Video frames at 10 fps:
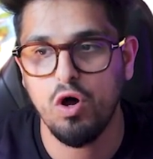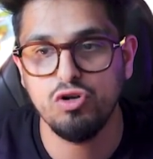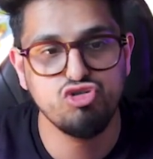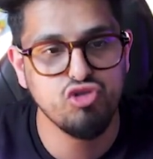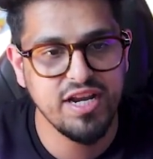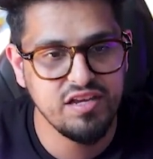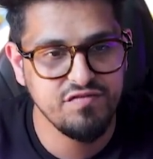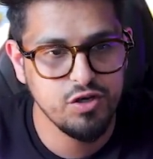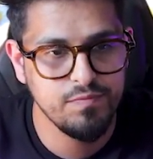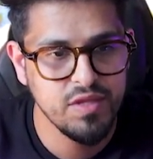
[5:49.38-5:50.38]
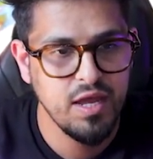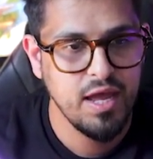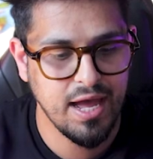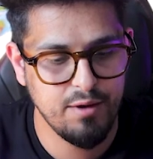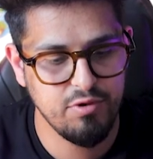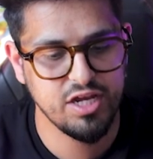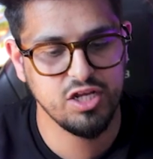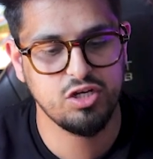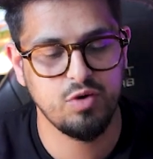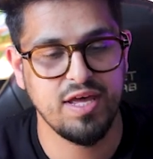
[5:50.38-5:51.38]
on TradingView, and we're gonna
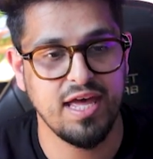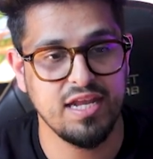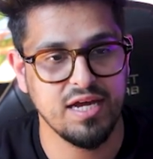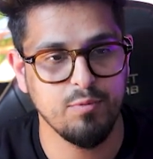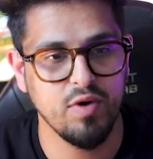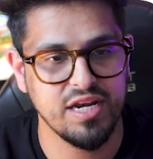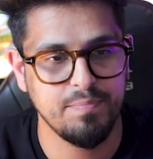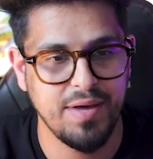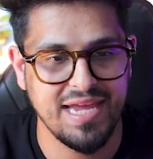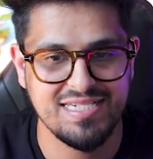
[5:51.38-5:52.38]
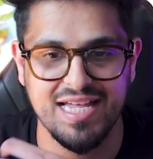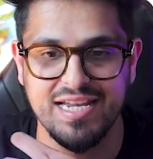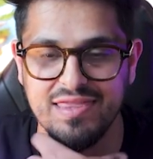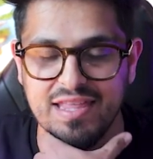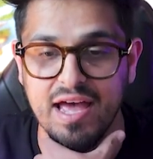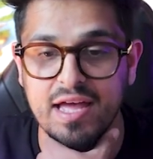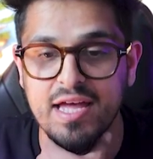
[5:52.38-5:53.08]
go ahead and we're gonna paste that in there.